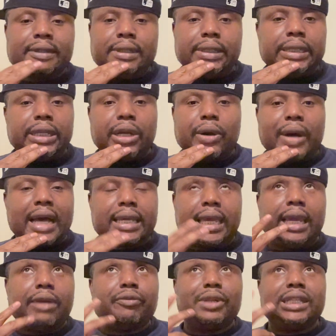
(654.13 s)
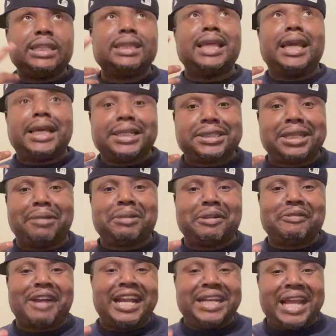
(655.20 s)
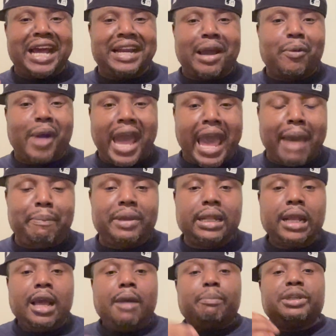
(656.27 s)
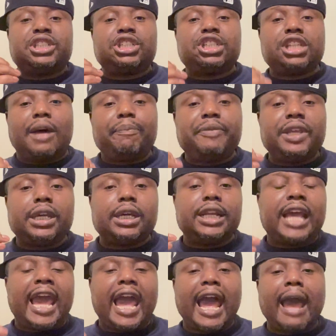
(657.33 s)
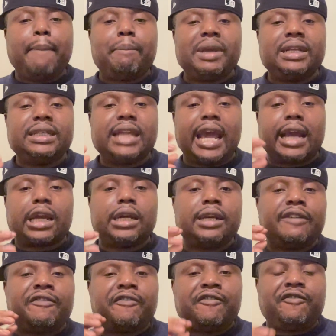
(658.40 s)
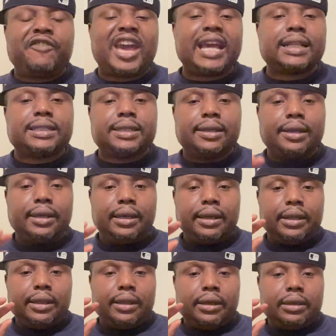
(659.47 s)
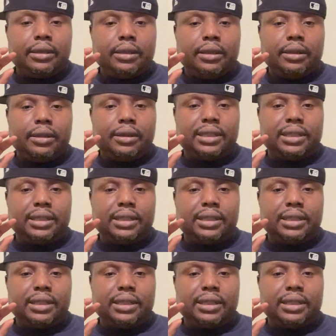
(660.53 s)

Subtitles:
I can't really think of something right now that would happen, but something could happen that could affect the